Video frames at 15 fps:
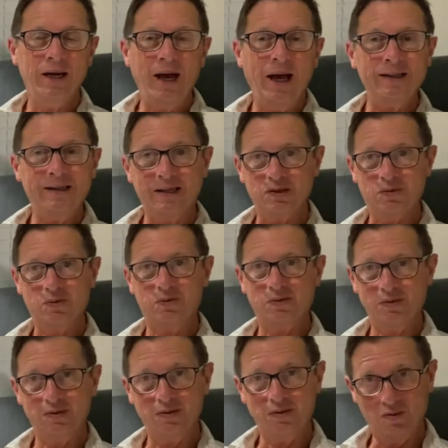And that's
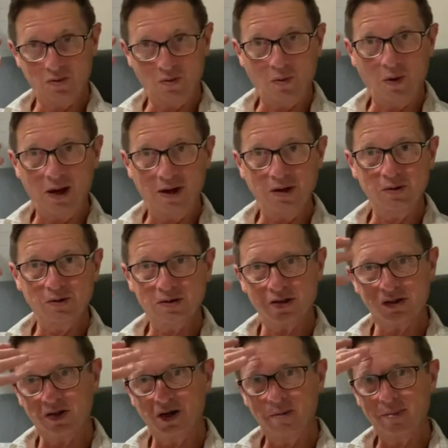why I use this
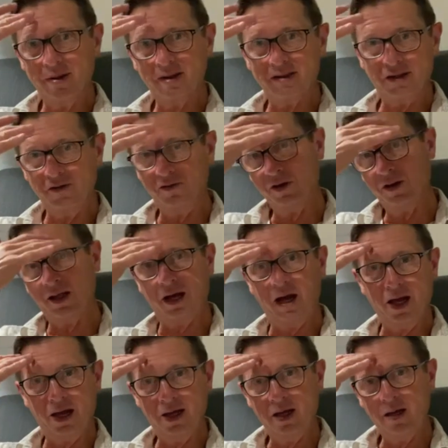term, because I feel like
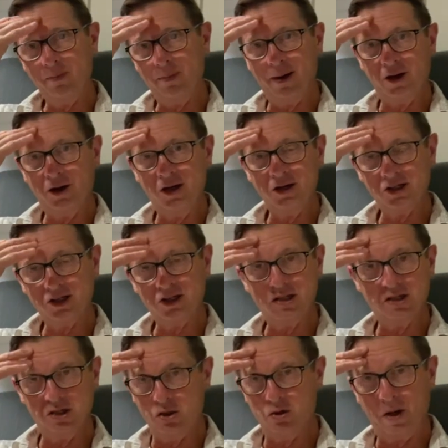I my consciousness
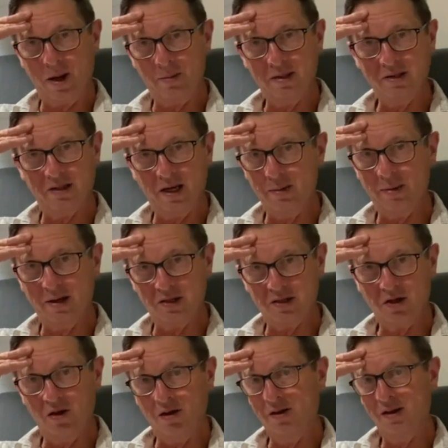is trapped inside my
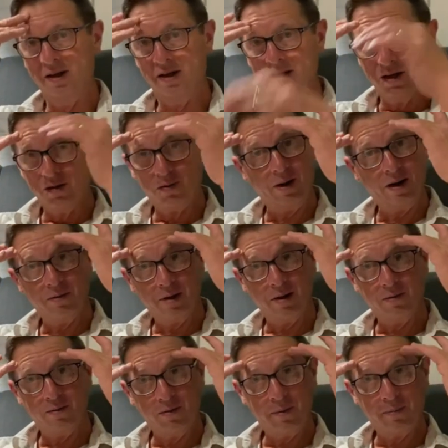skull right
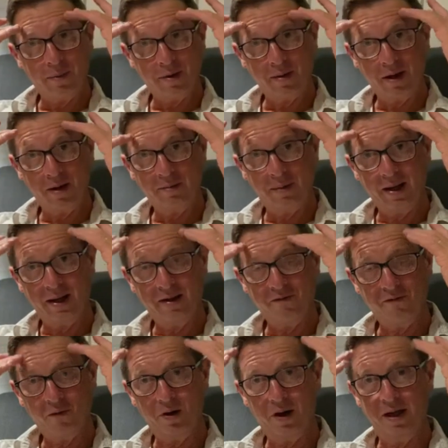around right behind my
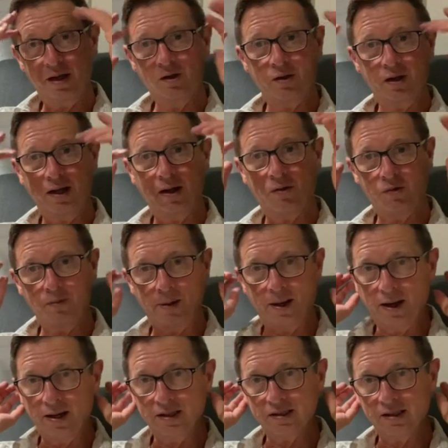forehead, looking out through
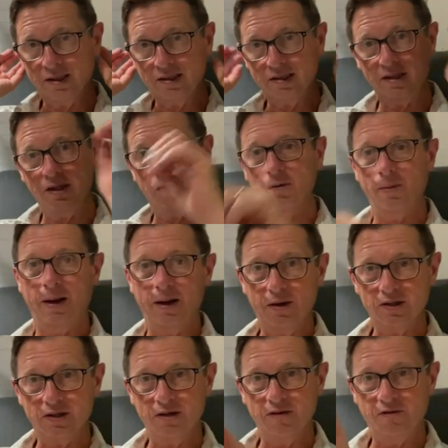my eyes and listening through my
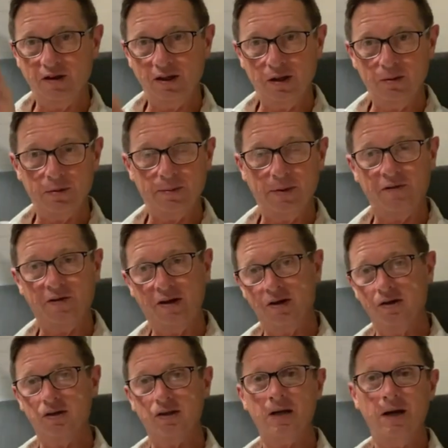ears and feeling with my
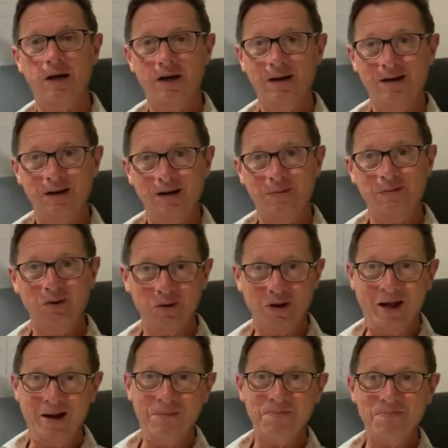fingers. You
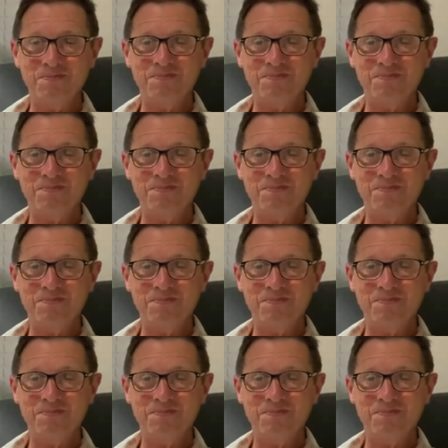get it.